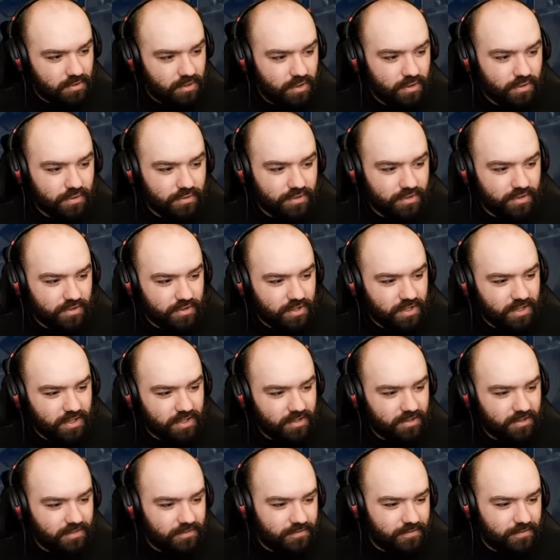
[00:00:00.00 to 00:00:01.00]
Oh,
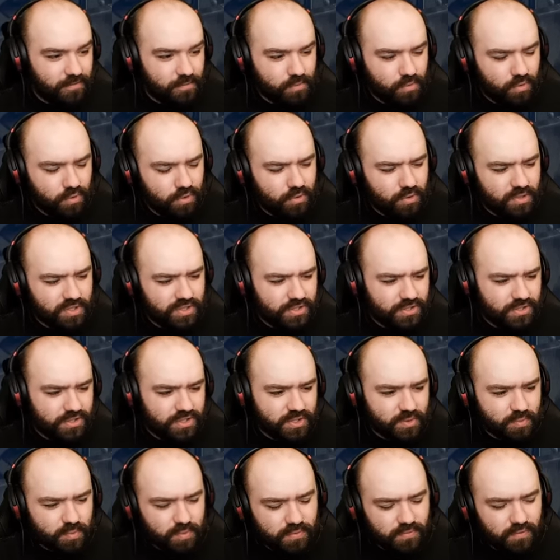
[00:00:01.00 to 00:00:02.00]
goody. A few more
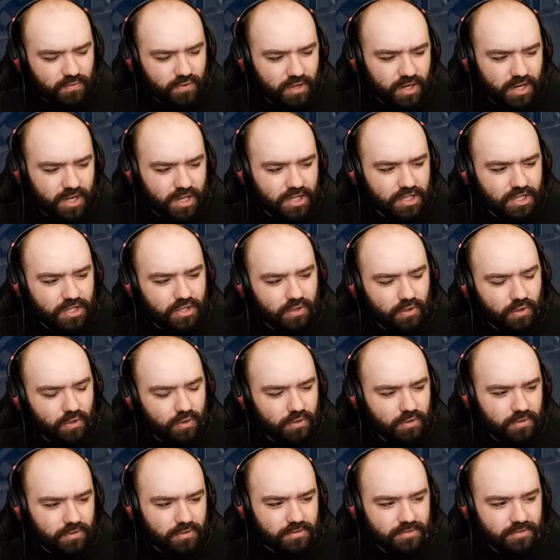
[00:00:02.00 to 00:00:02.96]
questions before I glow.